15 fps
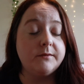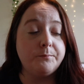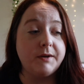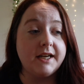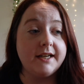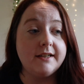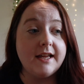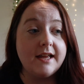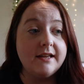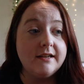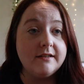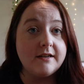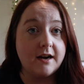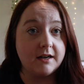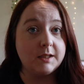but
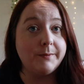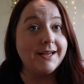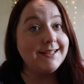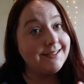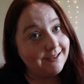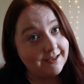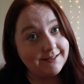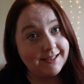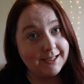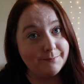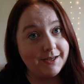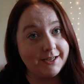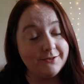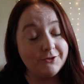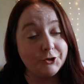Talkspace does take
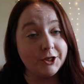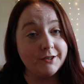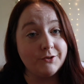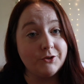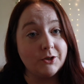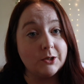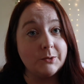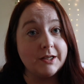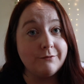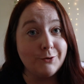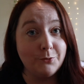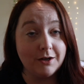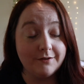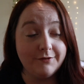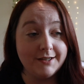my insurance. So if
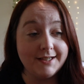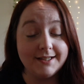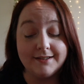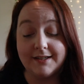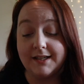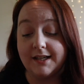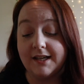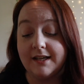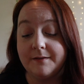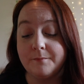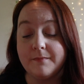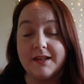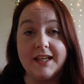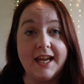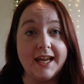you work for Disney
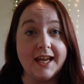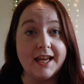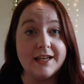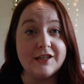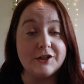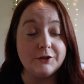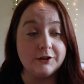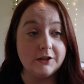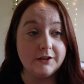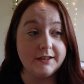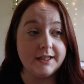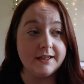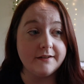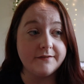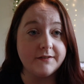and you're
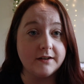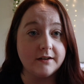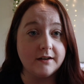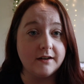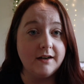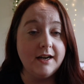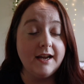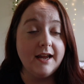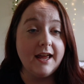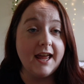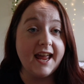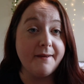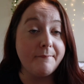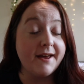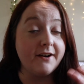looking for
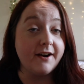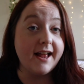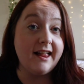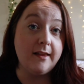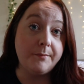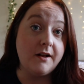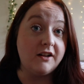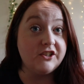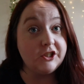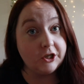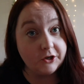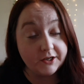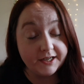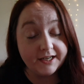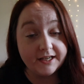a BetterHelp
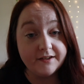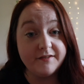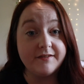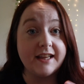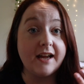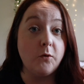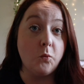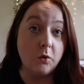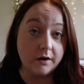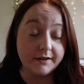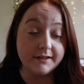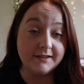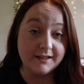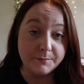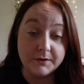alternative that
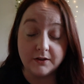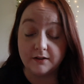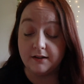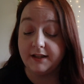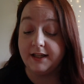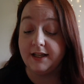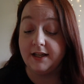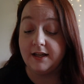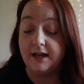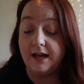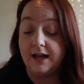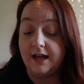works similarly,